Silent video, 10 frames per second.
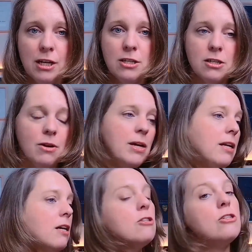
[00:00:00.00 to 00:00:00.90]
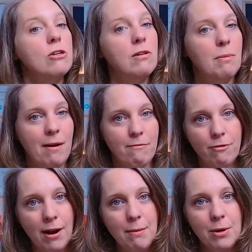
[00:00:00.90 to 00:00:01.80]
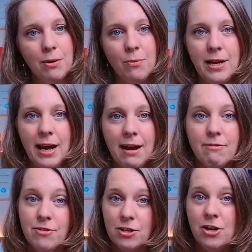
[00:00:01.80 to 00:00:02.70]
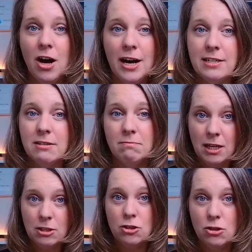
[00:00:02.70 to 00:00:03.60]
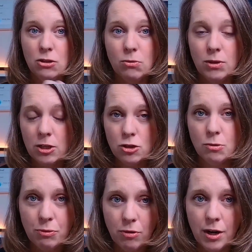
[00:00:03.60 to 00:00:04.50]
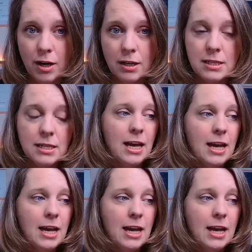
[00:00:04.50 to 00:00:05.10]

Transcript: So in our story brand framework, we have the guide. That's you, that's your products.